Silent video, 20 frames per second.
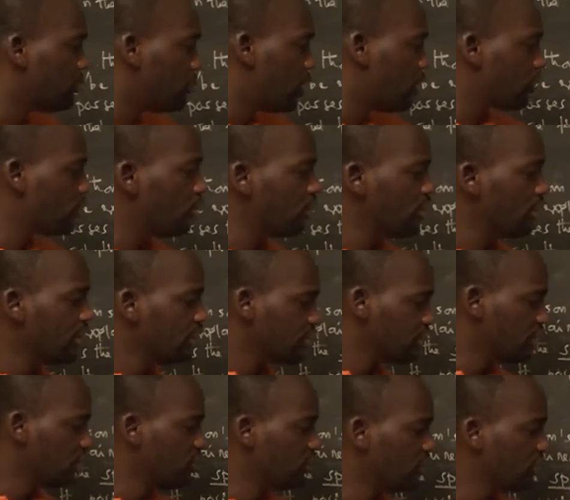model
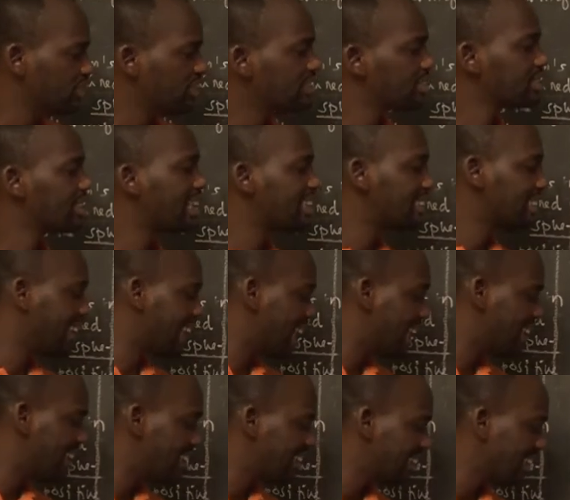did not discuss
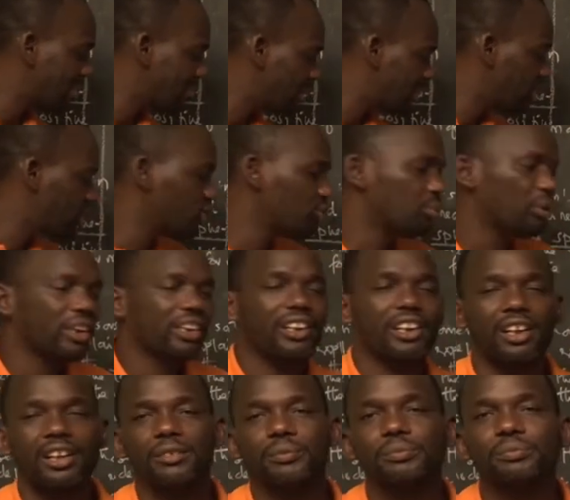anything about the
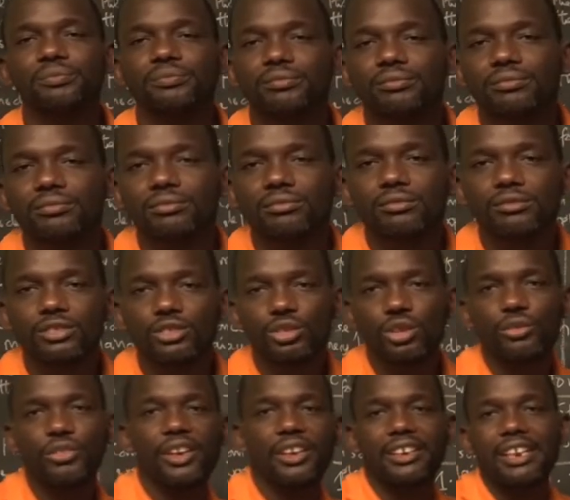spectrum. So,
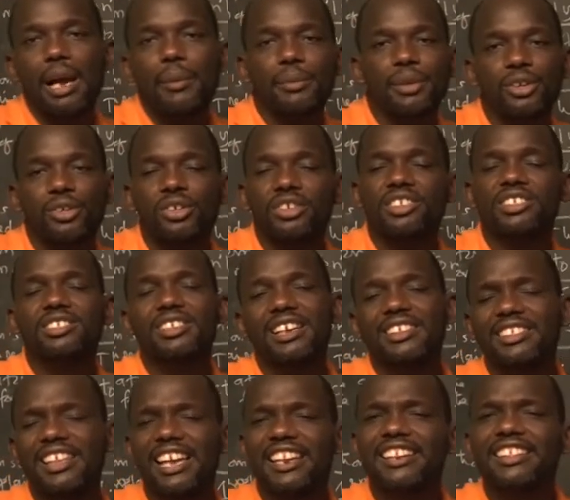for example, did not
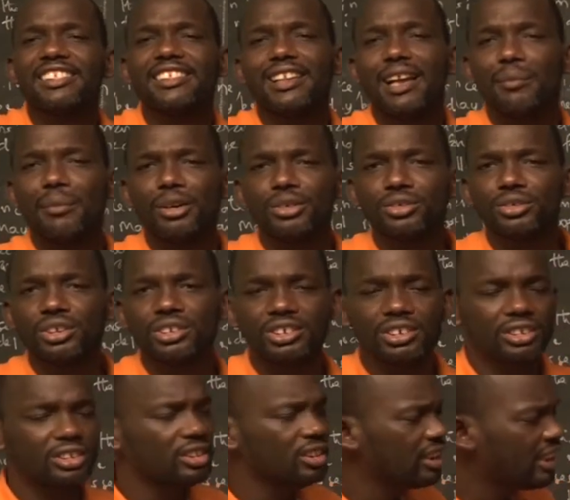discuss anything about
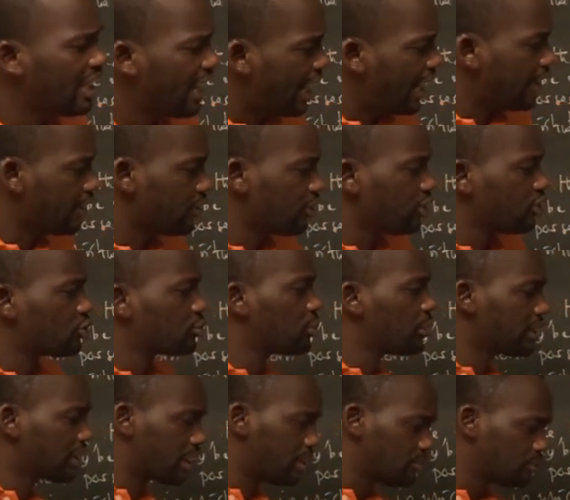thirty hydrogen
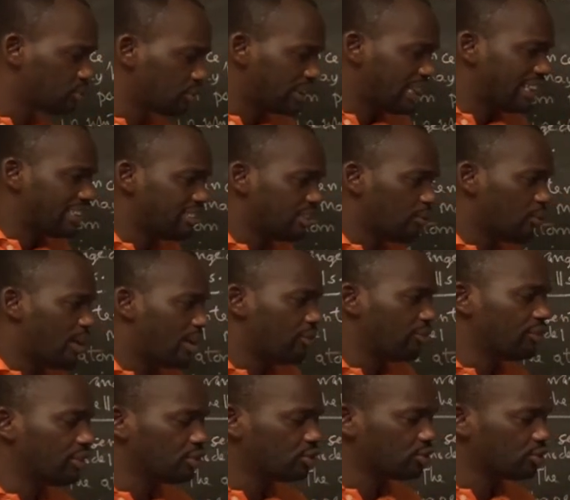spectrum. So that is the one of the